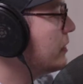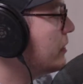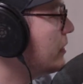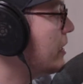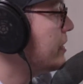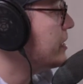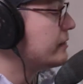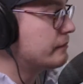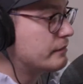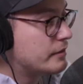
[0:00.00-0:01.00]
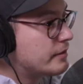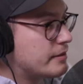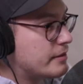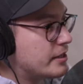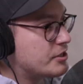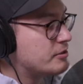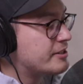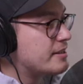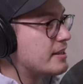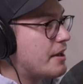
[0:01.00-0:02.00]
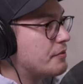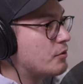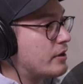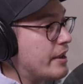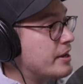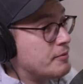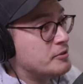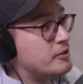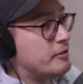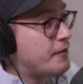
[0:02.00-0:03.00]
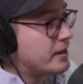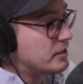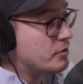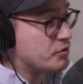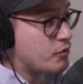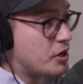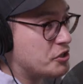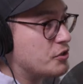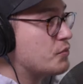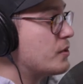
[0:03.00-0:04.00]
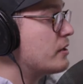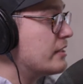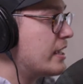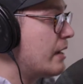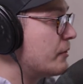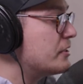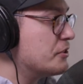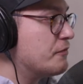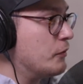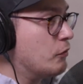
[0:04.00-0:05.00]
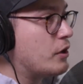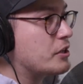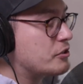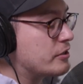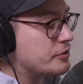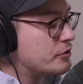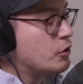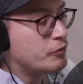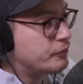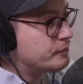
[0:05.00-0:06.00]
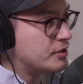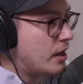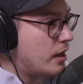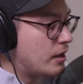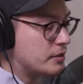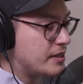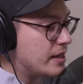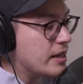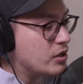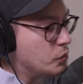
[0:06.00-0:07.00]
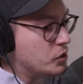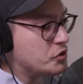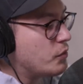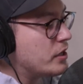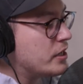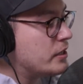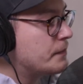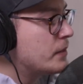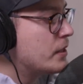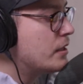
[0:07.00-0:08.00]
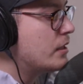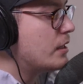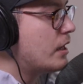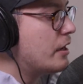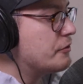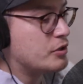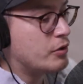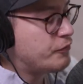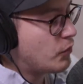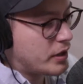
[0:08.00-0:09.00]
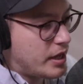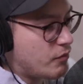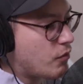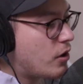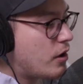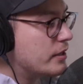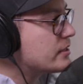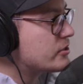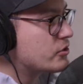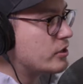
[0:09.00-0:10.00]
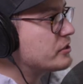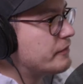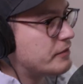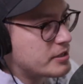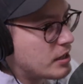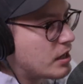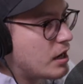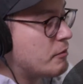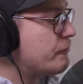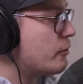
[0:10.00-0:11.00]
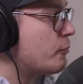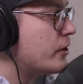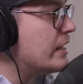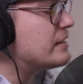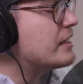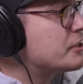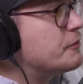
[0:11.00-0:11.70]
And then they just sent it out there. And it was the fact that it was rushed as well. The camera does feel rushed. There's no 1080, 120. There's no 4K RAW. Like, this is all stuff that's going to come in firmware. It does feel